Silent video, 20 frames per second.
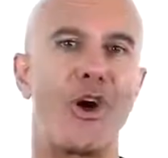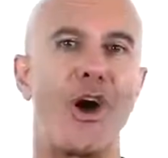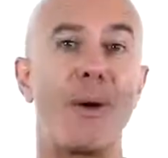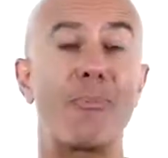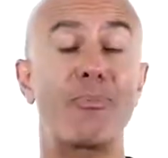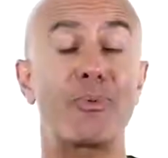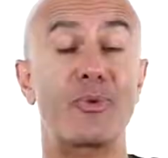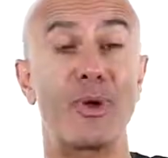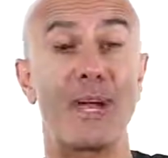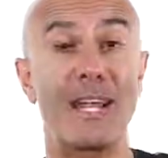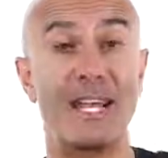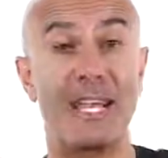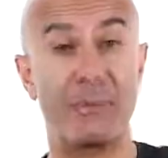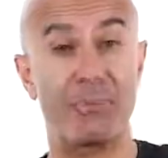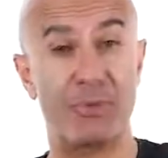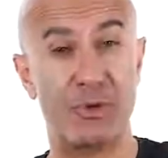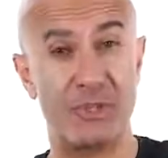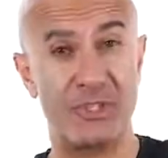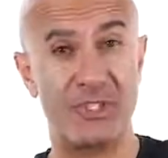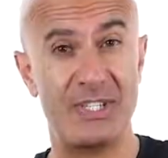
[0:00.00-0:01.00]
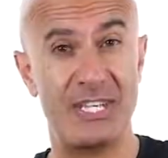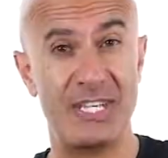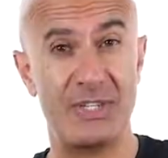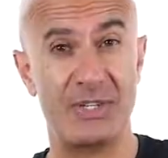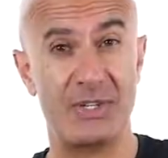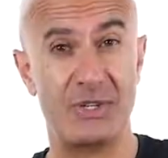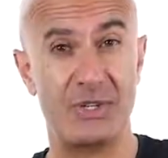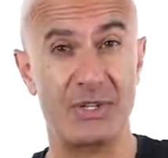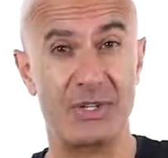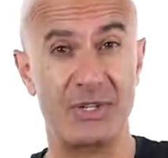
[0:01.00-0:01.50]
operating
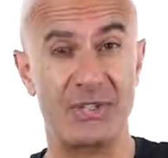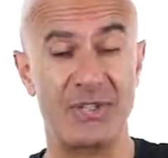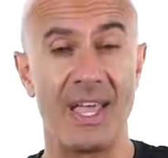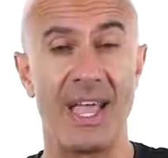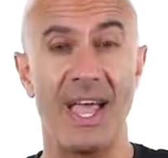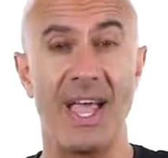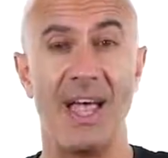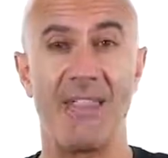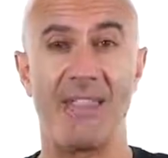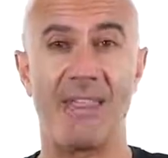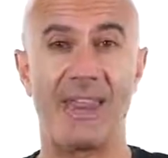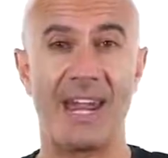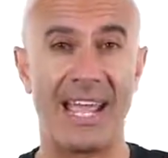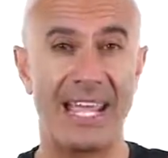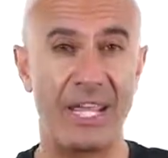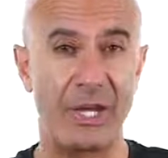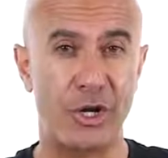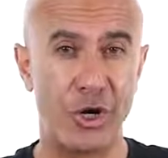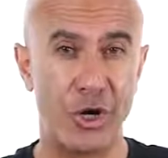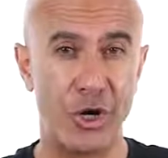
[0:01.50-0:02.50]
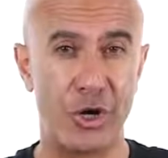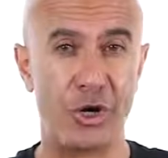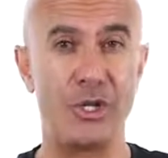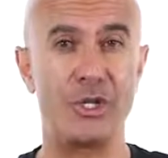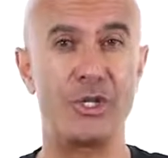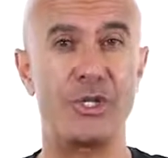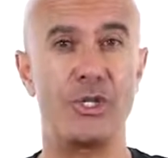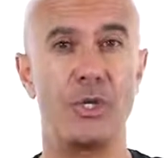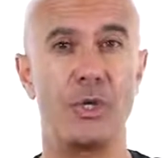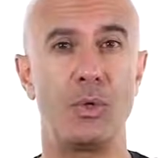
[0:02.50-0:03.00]
procedures, that I
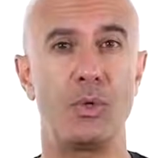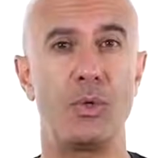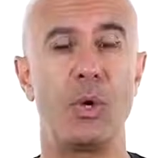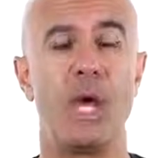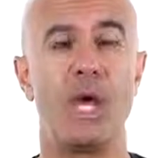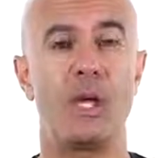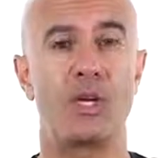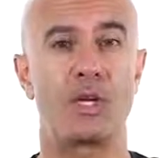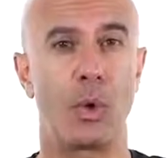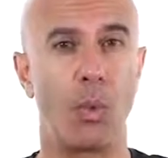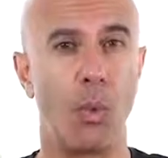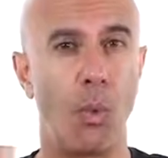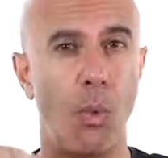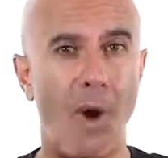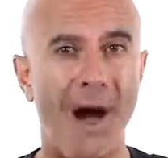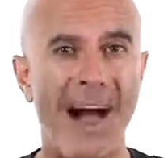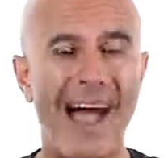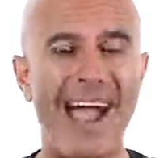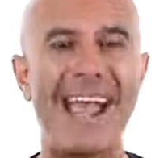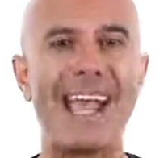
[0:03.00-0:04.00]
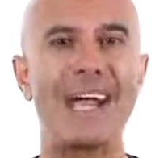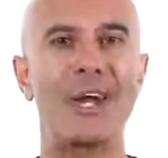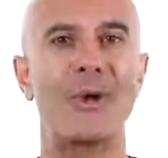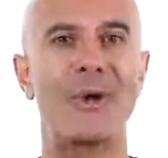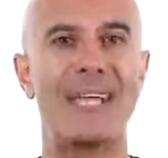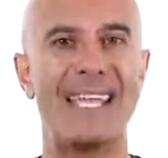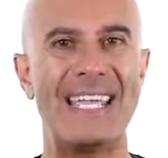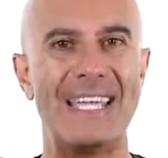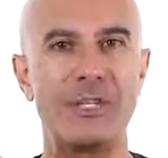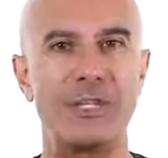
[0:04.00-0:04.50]
encourage you to
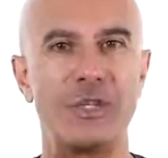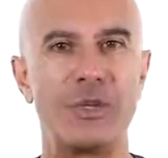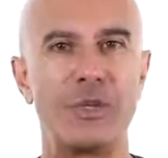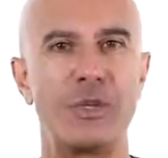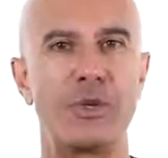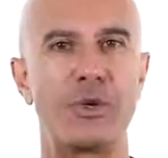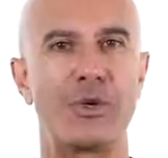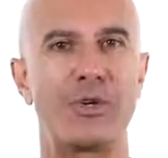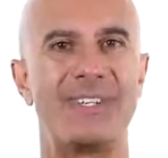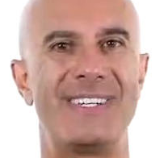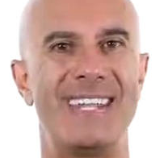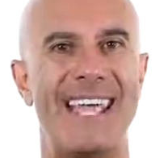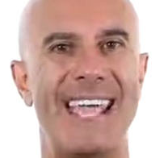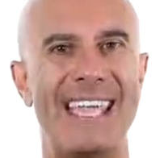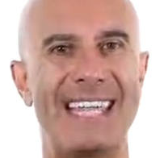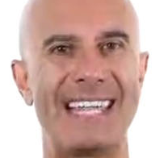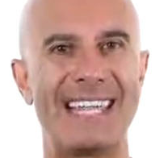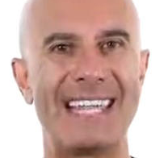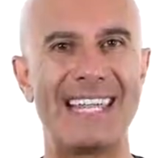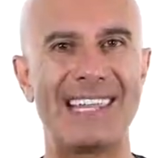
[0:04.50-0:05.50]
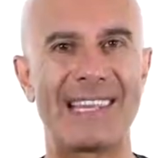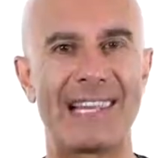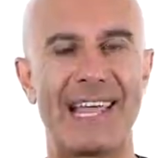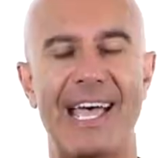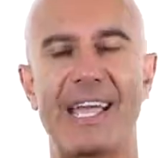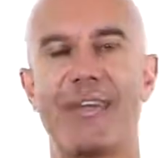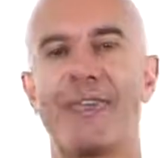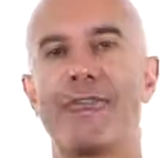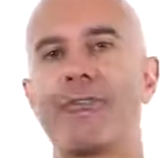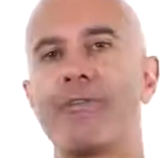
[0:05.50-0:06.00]
wire into your daily
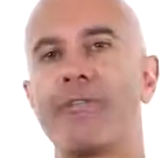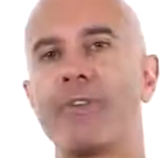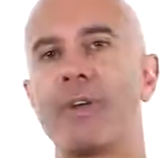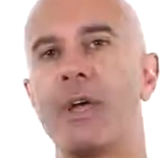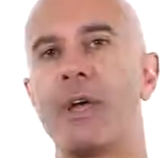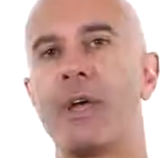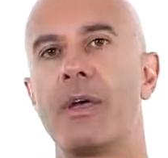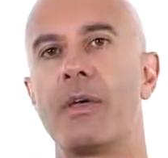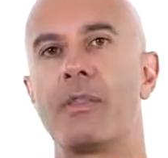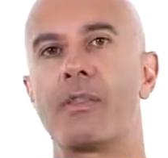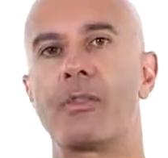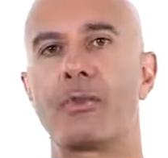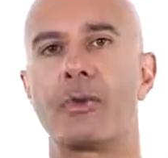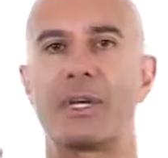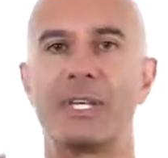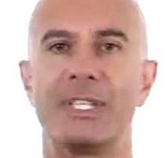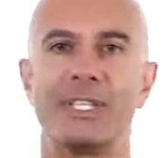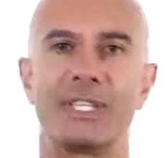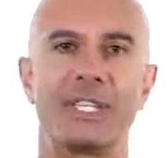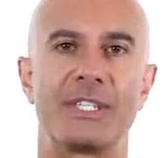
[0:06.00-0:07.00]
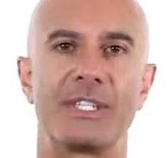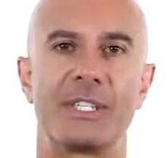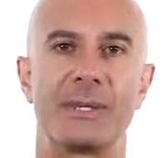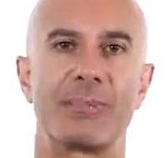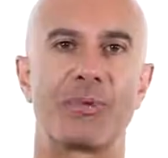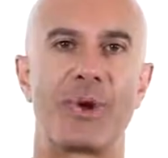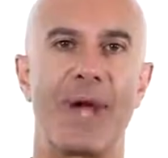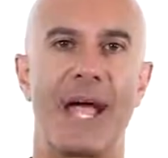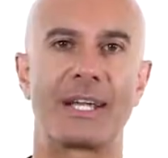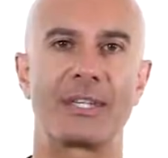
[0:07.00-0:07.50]
life through consistent
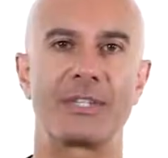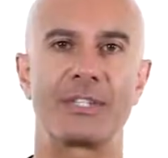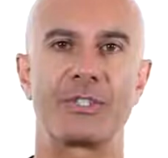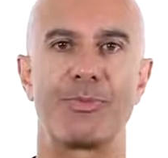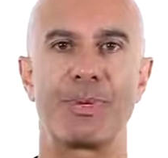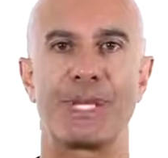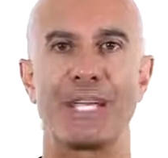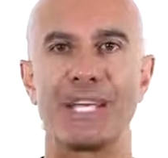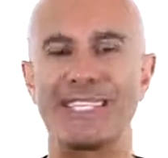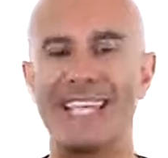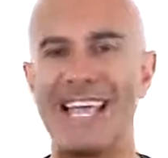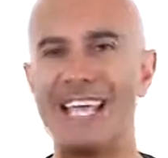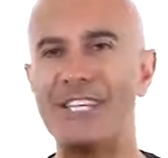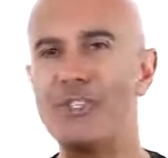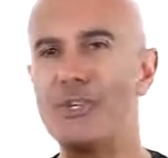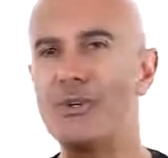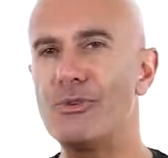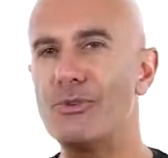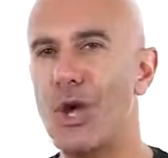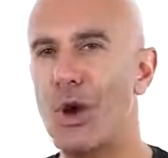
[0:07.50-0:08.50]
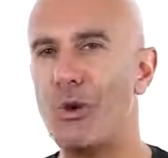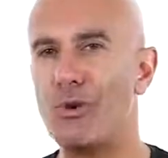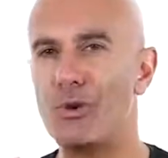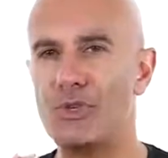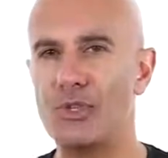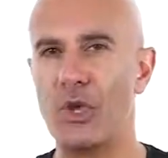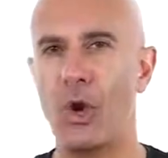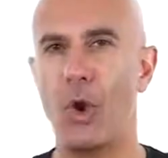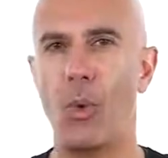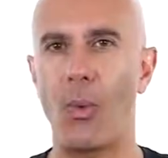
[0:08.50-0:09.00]
practice. Because as you know
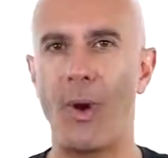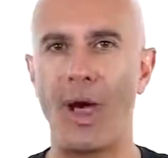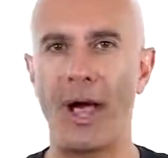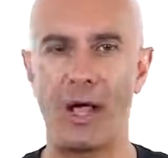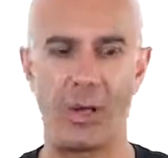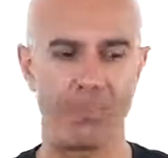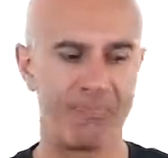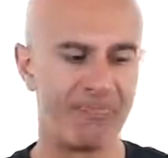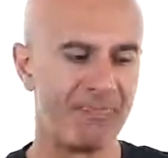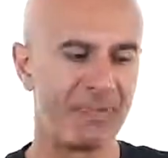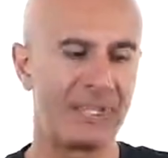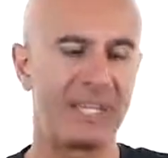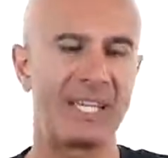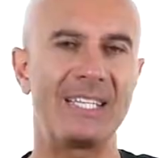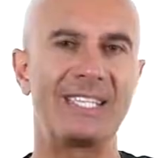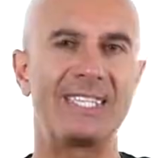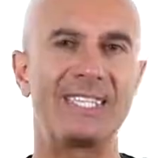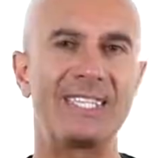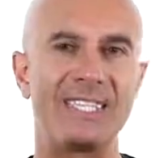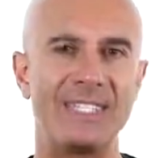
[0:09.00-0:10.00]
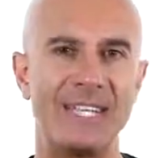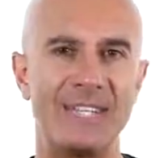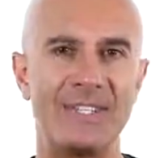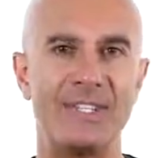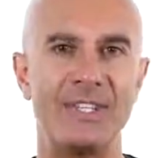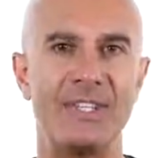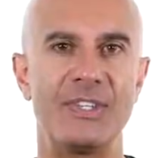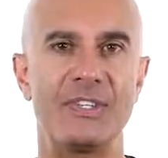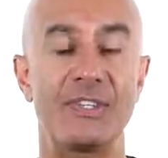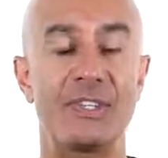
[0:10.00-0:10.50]
so well,
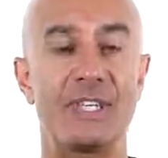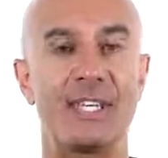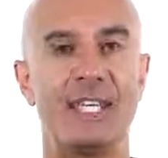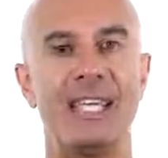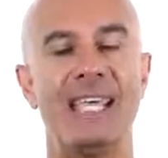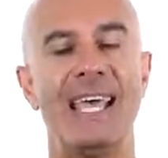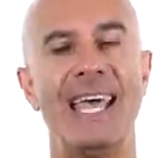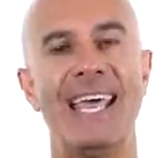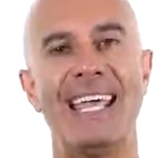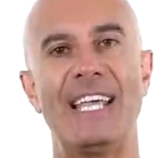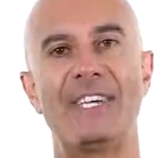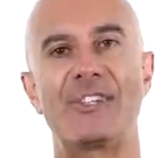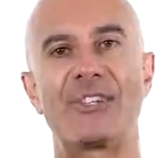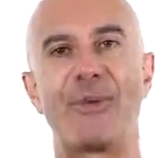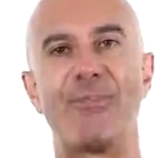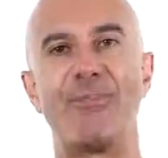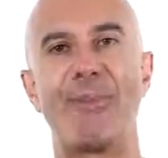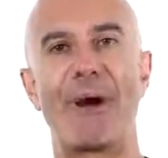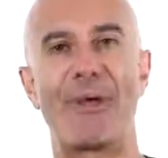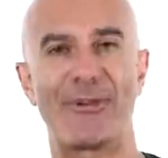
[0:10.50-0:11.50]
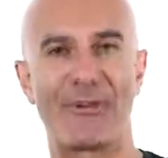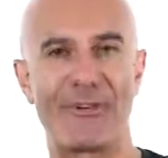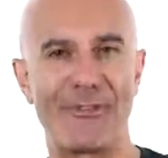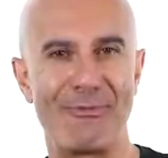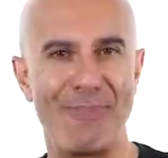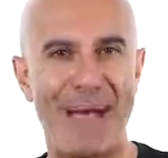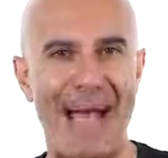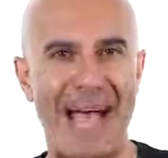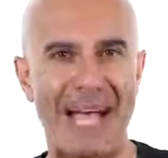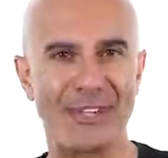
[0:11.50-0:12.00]
consistency is the mother of
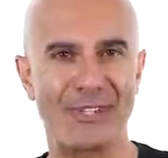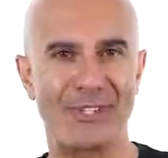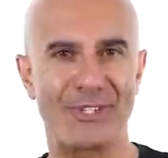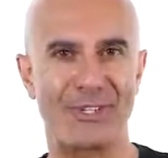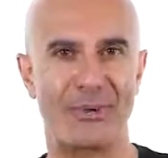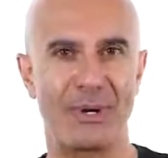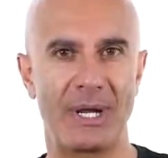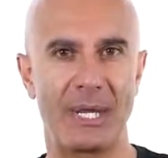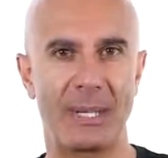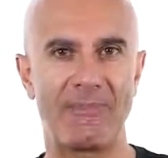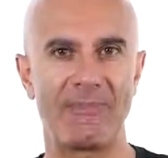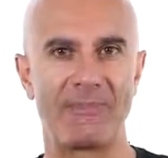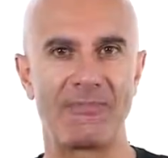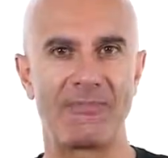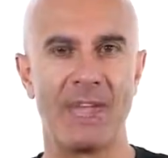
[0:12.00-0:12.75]
mastery.